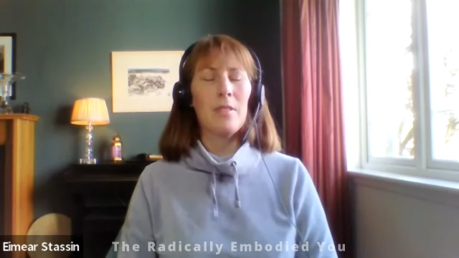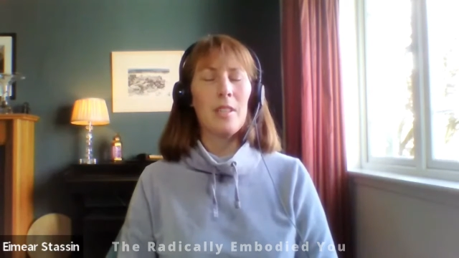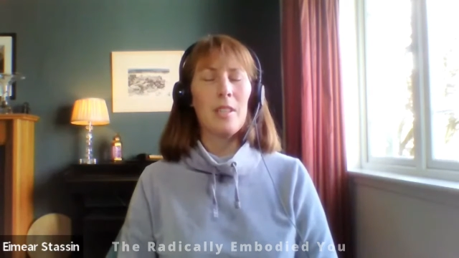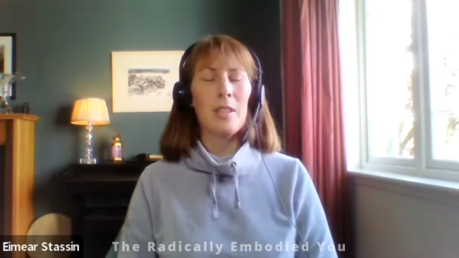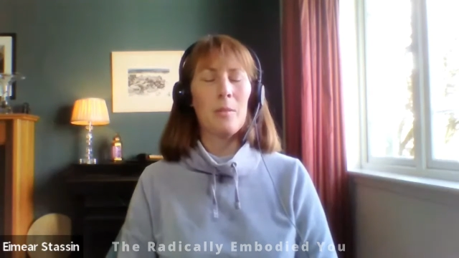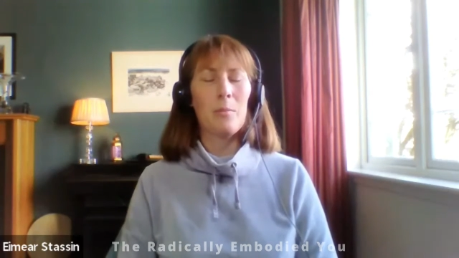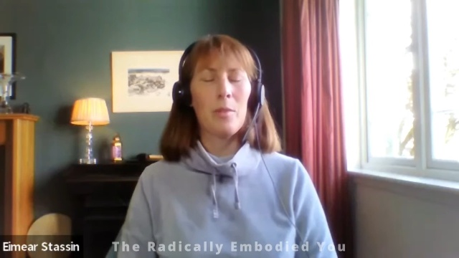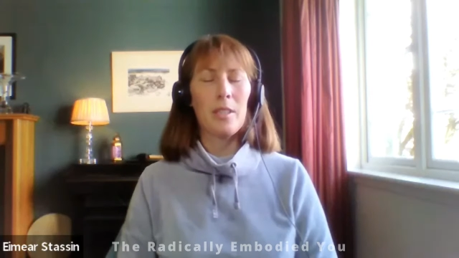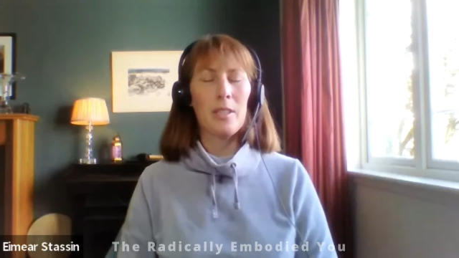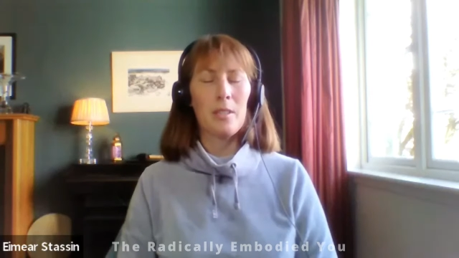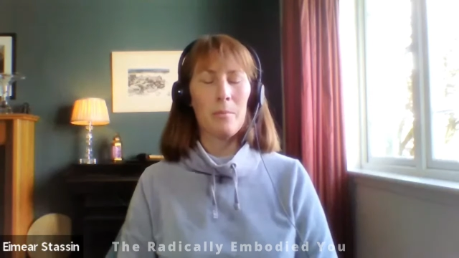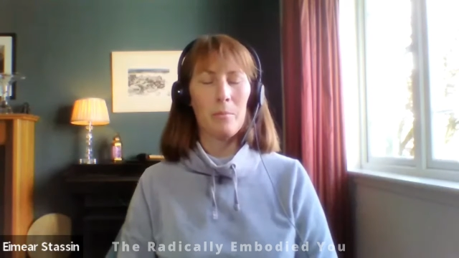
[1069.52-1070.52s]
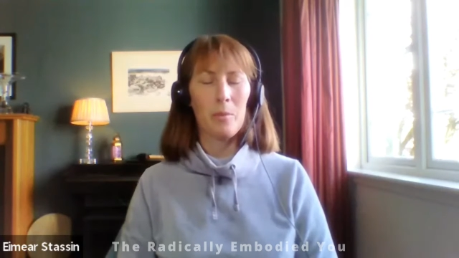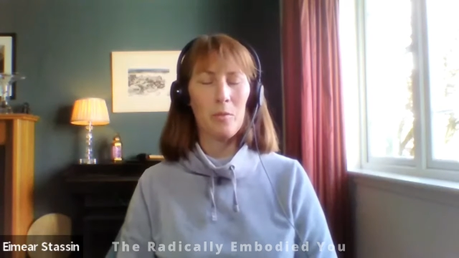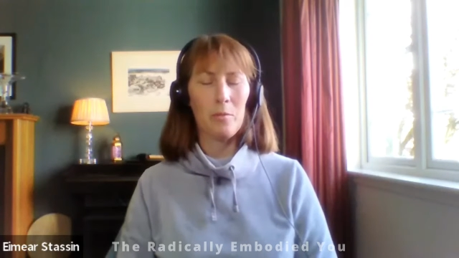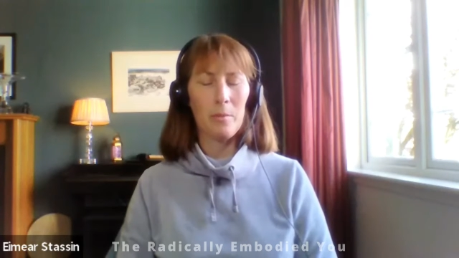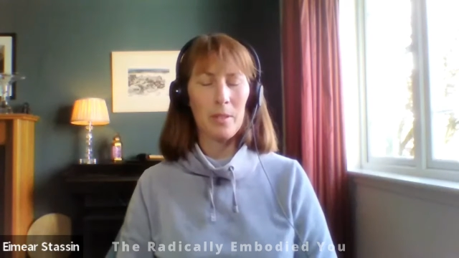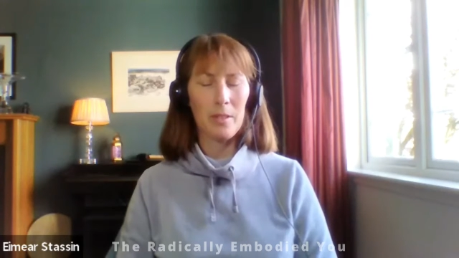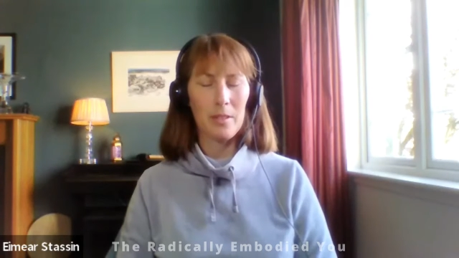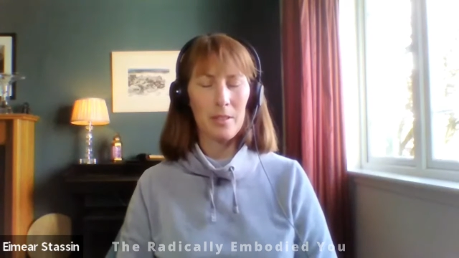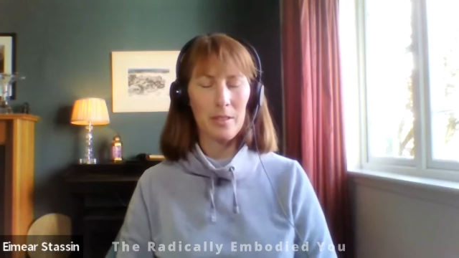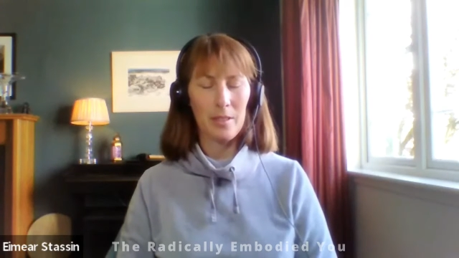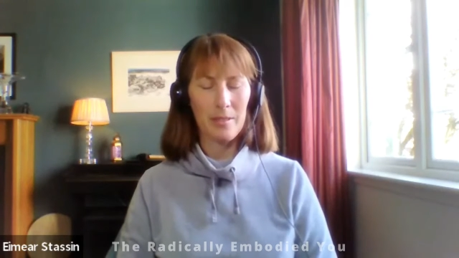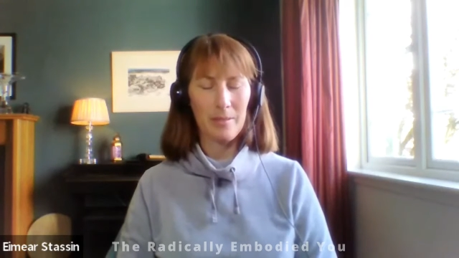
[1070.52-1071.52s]
And you can bring some
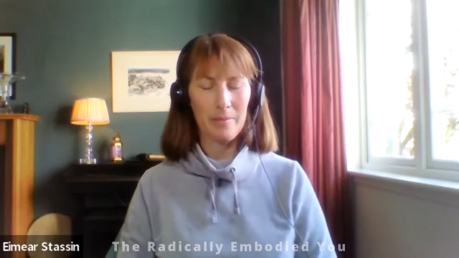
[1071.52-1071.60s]
movement